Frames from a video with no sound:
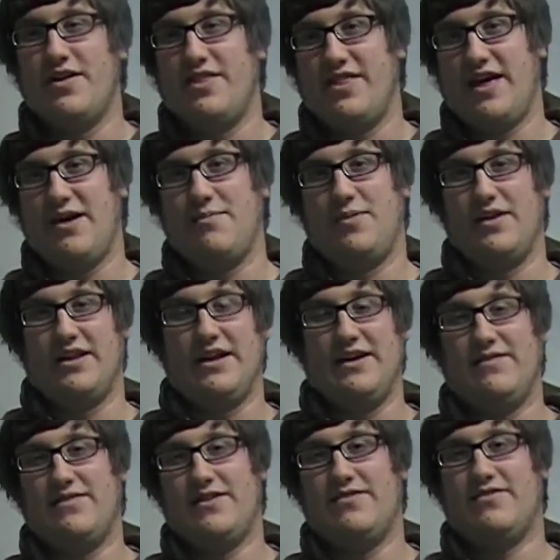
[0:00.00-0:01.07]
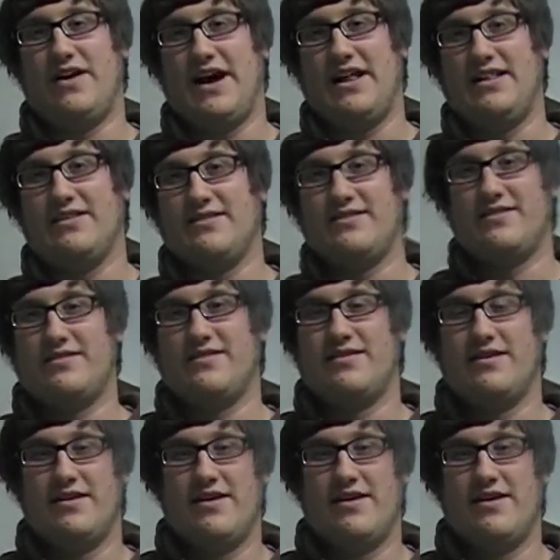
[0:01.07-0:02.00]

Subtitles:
that believed in violence.